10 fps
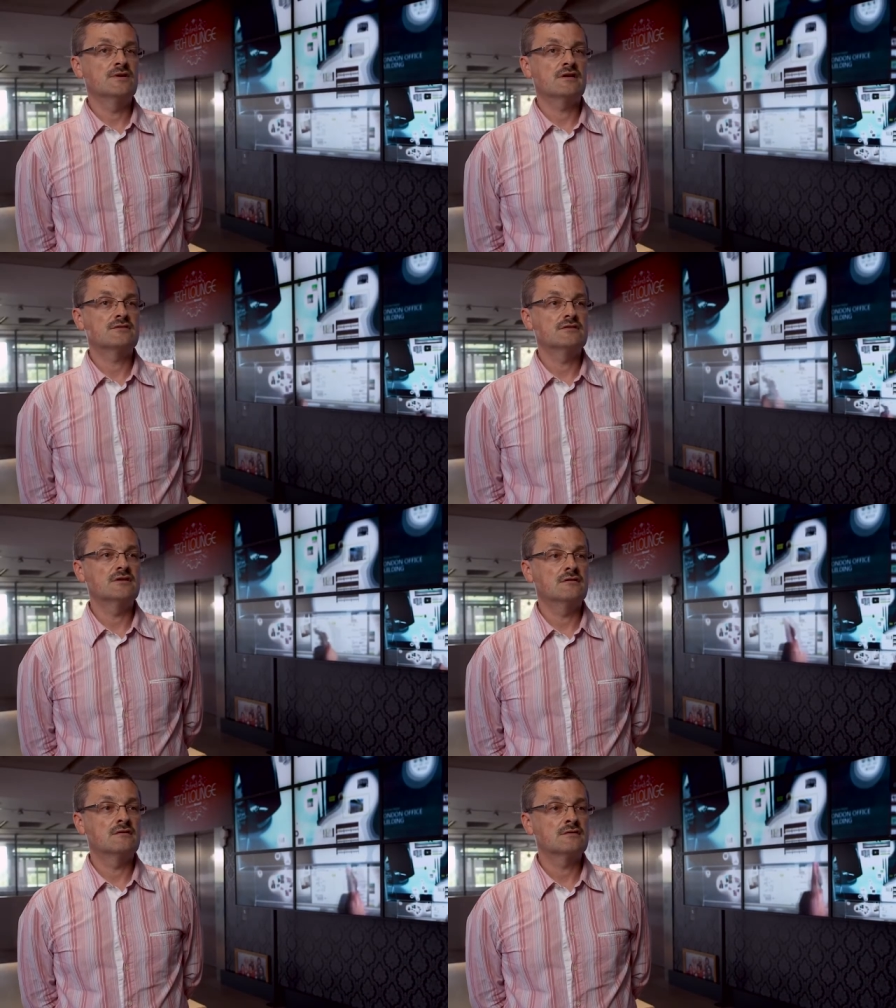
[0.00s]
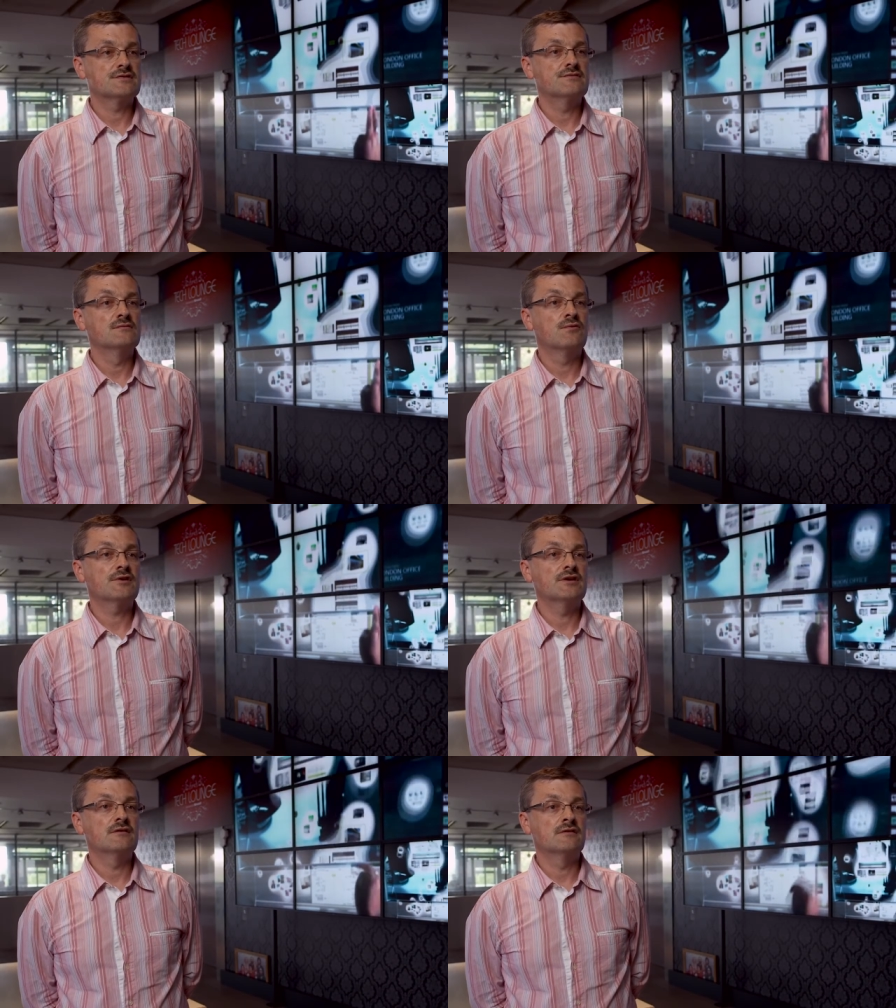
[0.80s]
we actually are still
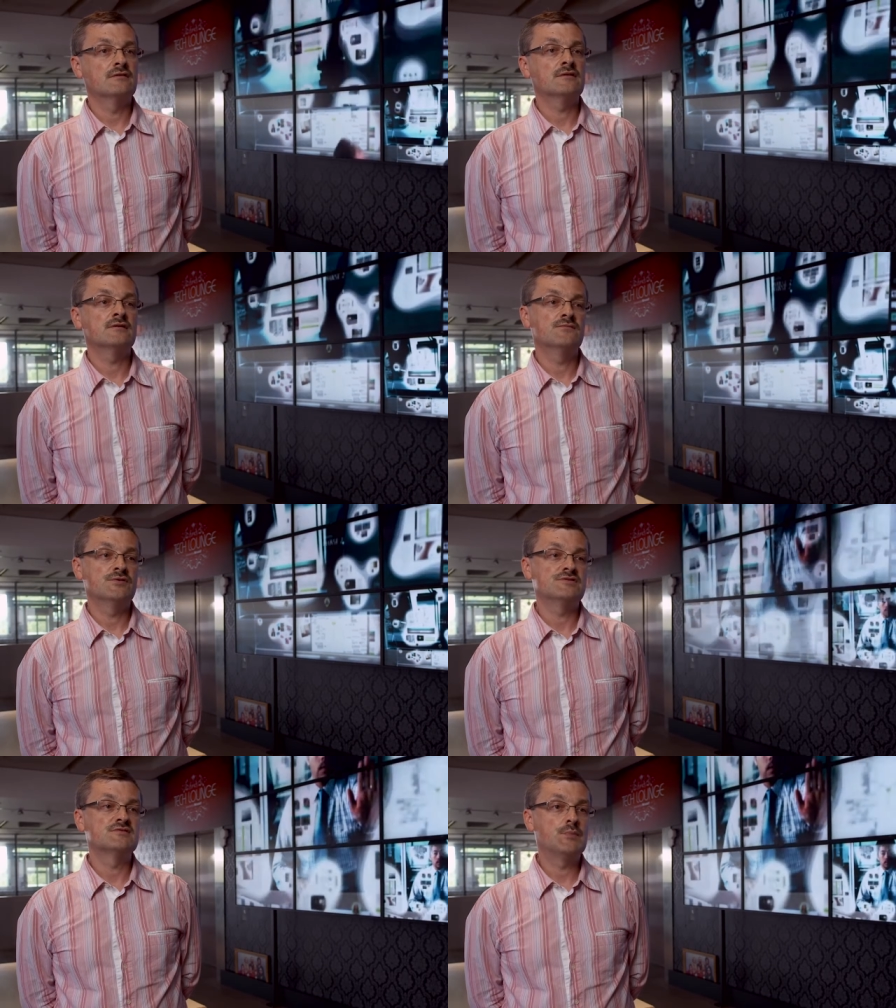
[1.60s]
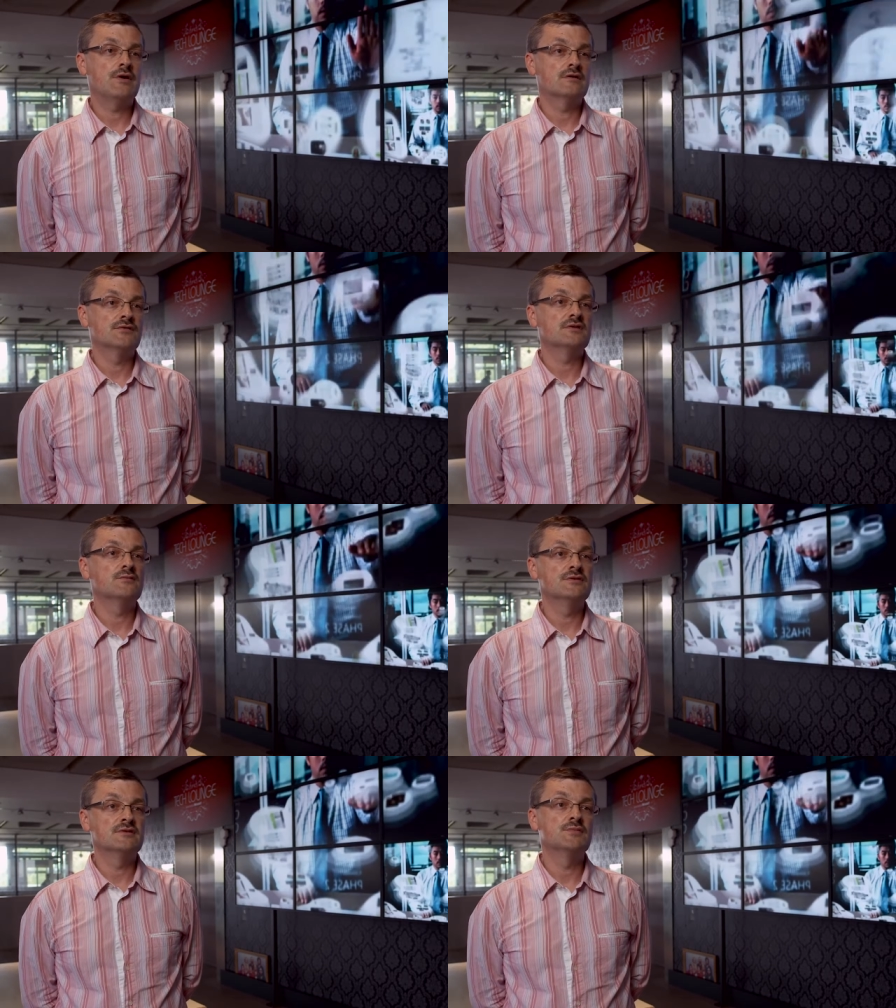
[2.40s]
working on and which is part of the
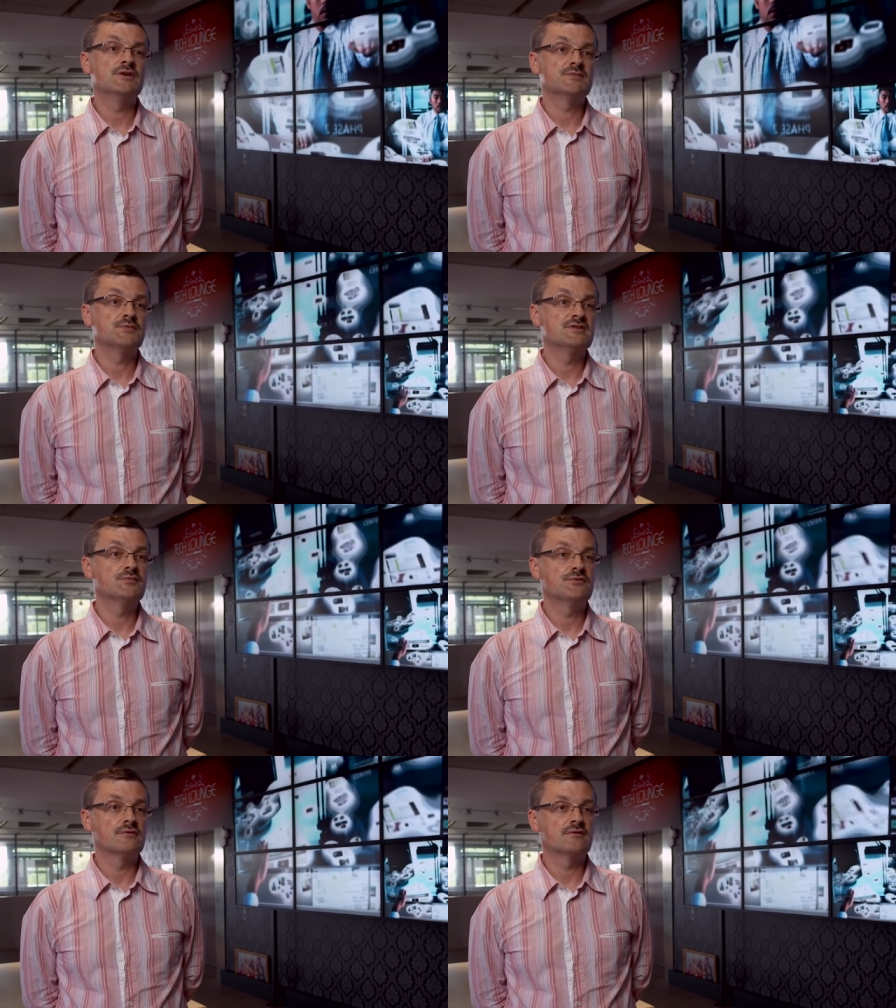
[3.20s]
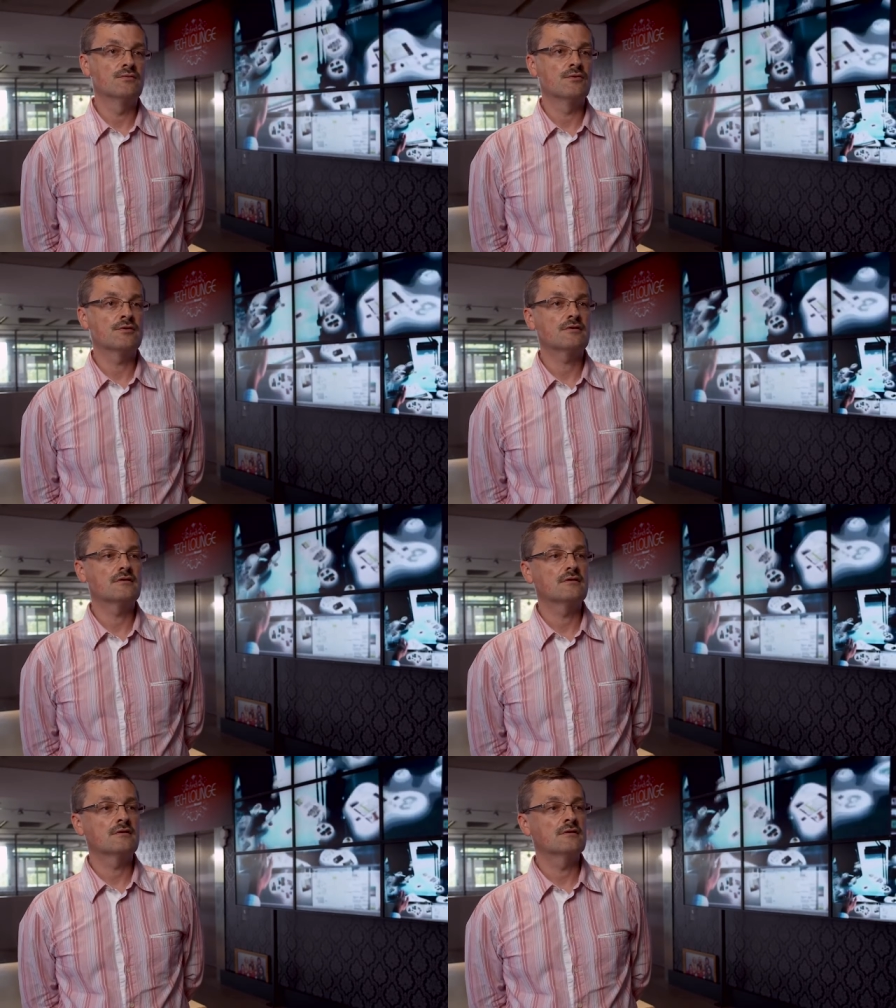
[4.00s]
community-based participatory work
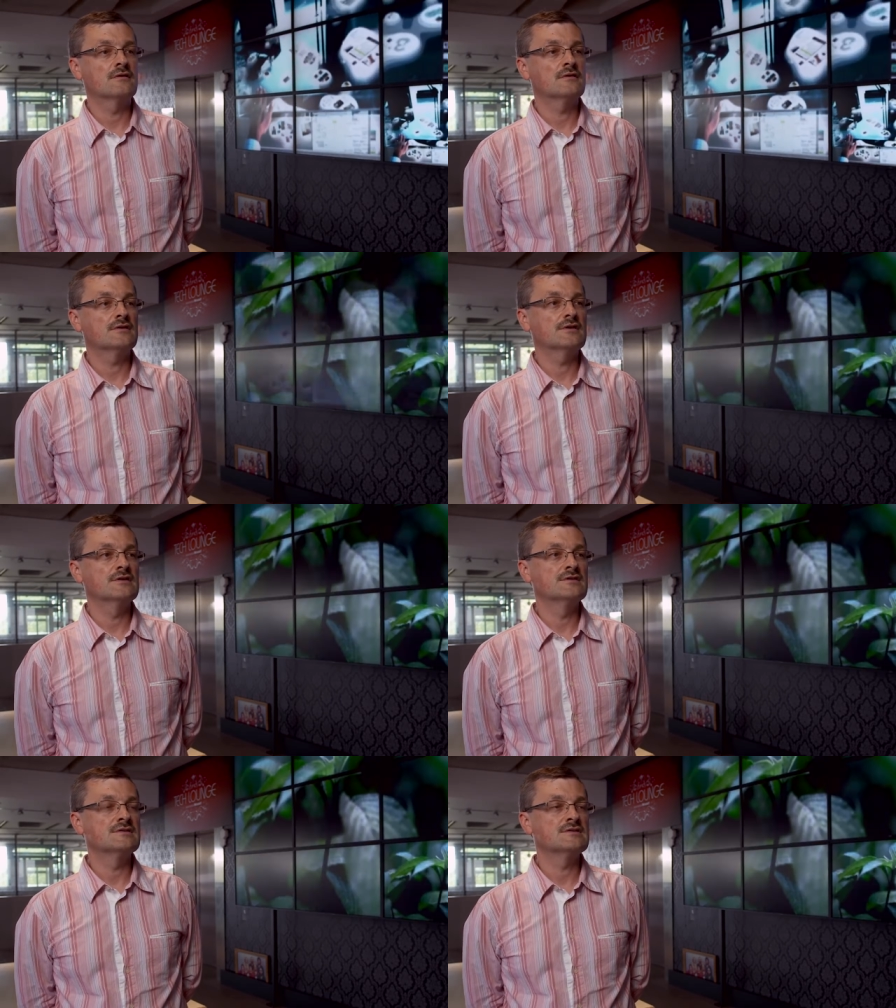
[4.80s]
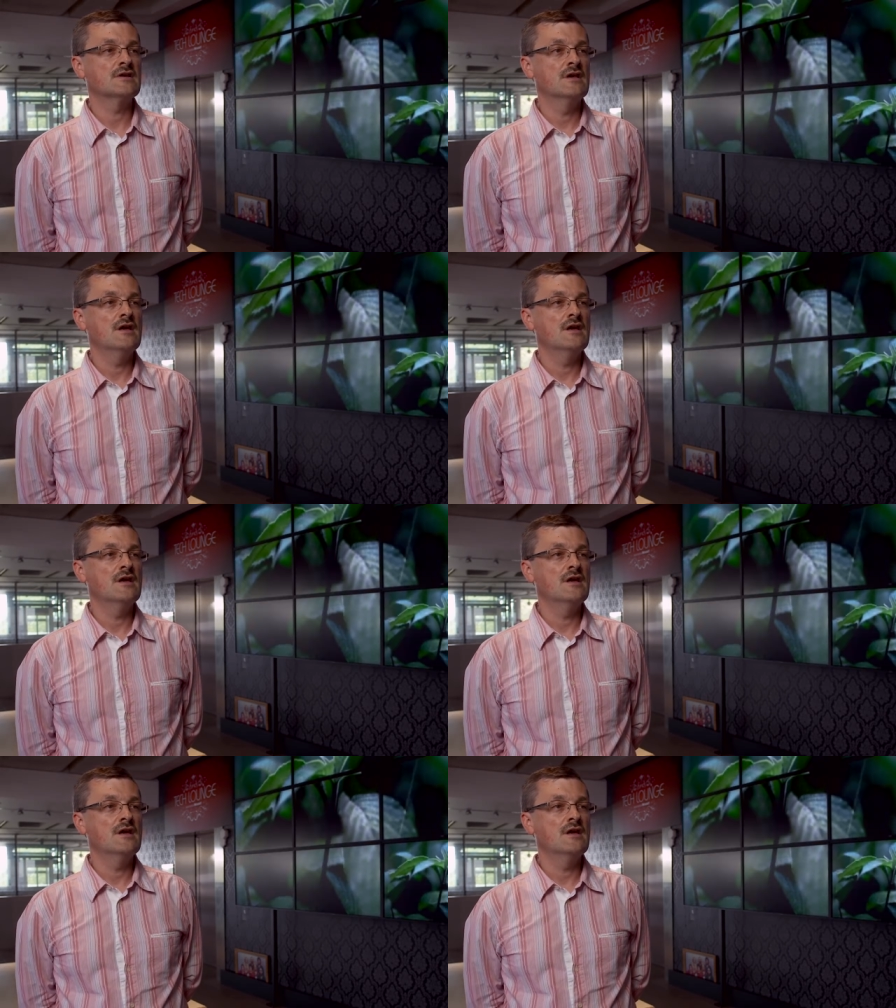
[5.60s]
uh, is